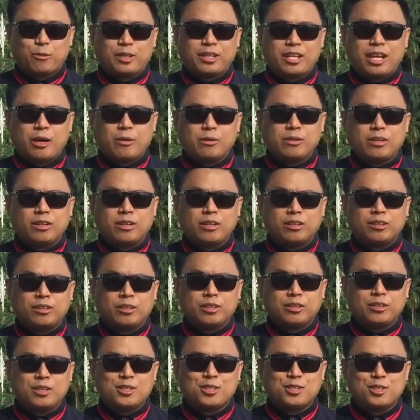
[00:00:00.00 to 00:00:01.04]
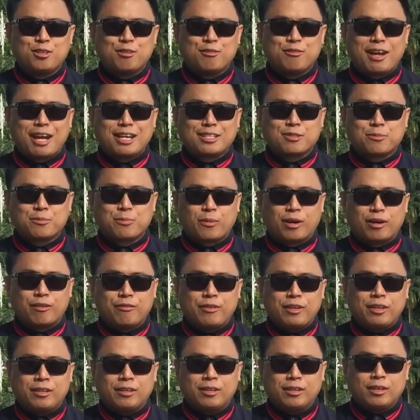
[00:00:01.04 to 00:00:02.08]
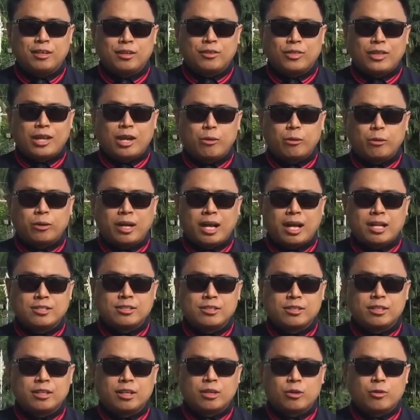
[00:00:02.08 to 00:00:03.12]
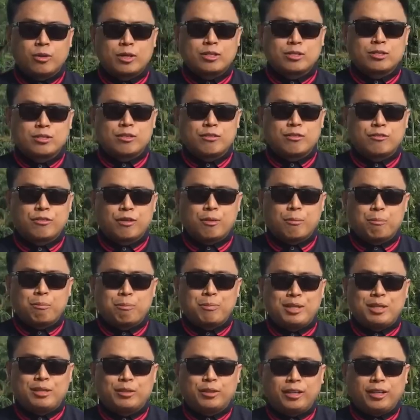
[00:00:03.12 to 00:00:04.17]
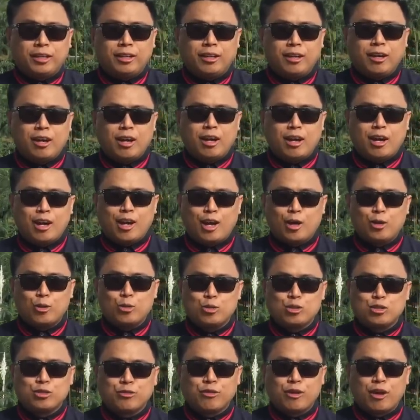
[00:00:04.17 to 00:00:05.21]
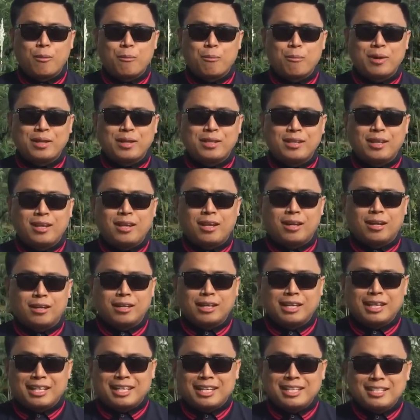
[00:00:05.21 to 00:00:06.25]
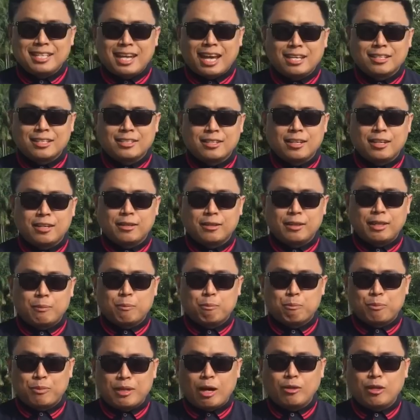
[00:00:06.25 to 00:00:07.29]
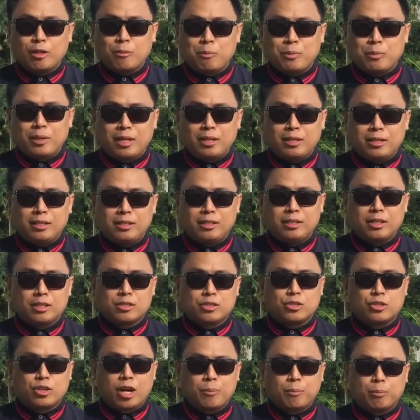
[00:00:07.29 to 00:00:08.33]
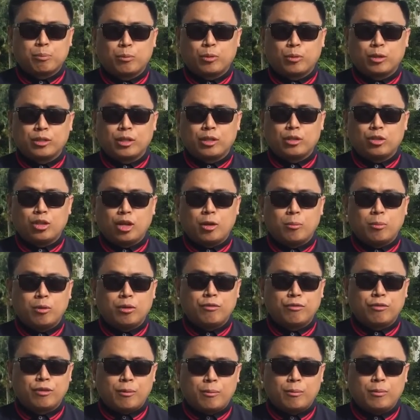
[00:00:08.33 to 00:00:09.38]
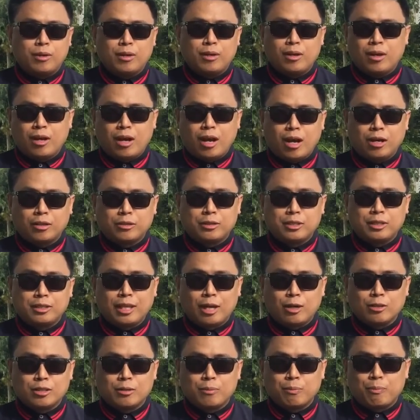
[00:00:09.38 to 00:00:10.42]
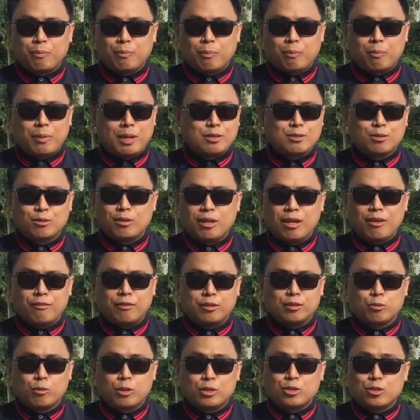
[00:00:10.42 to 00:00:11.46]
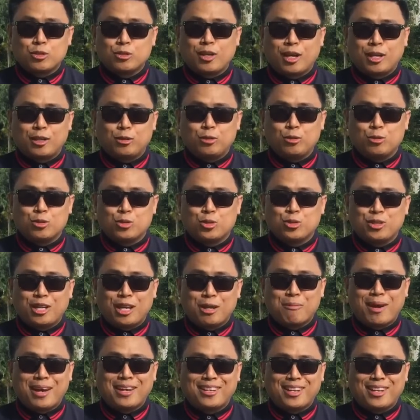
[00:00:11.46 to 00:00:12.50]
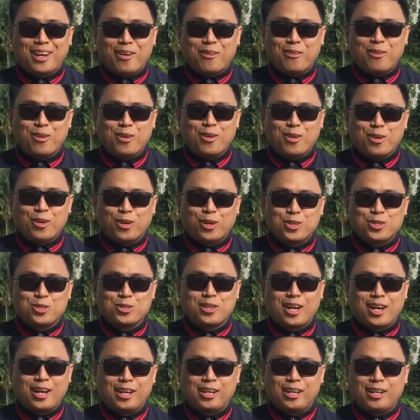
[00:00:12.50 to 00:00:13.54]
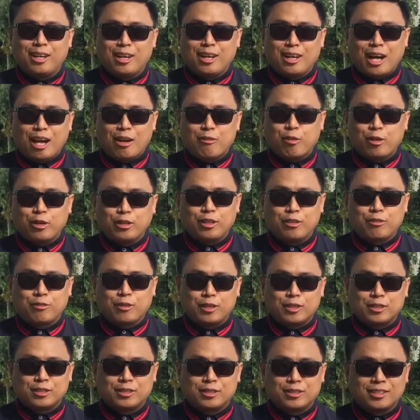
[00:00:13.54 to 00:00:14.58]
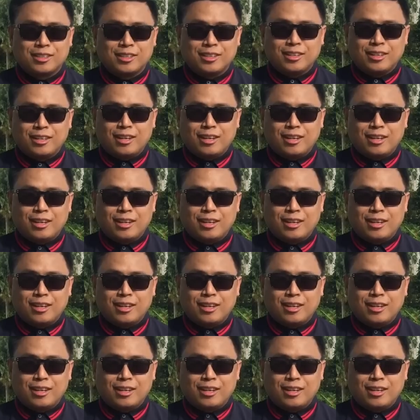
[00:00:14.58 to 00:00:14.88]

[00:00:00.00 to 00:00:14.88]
We're now in another edition of Ask Marvin. Now we're answering a question from Peter, uh, who's from Manila. He's asking, now that PLDT has dropped more than double from uh, 3,000 peso levels, what should I do? Should I buy now or should I avoid it first?